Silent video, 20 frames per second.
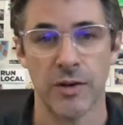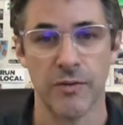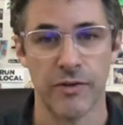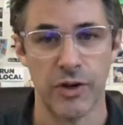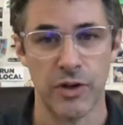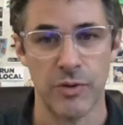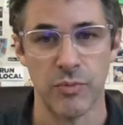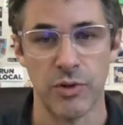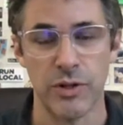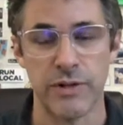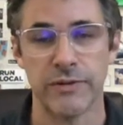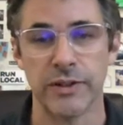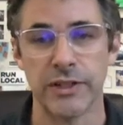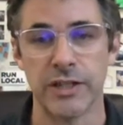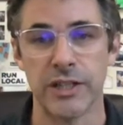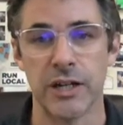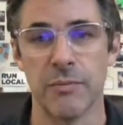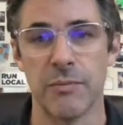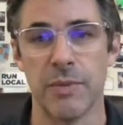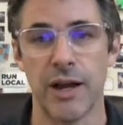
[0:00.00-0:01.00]
very briefly
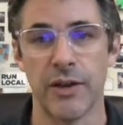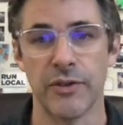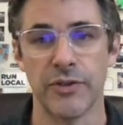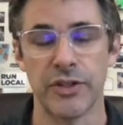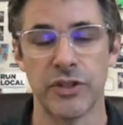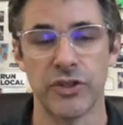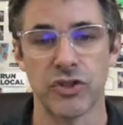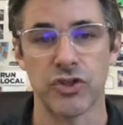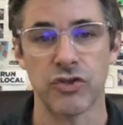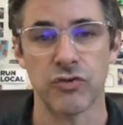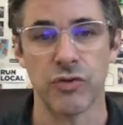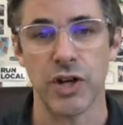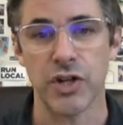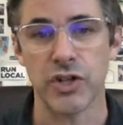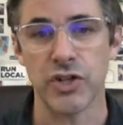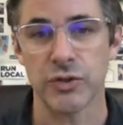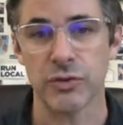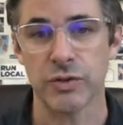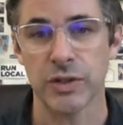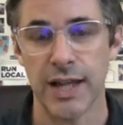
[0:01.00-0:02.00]
about the
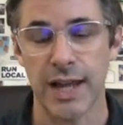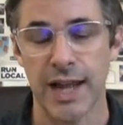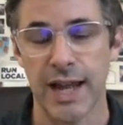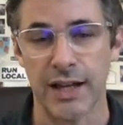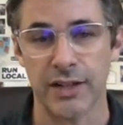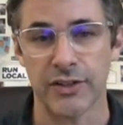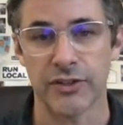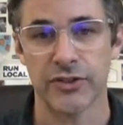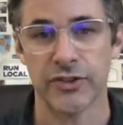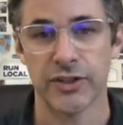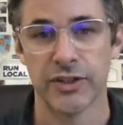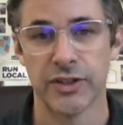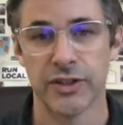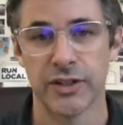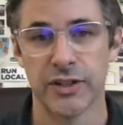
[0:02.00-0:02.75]
structural acts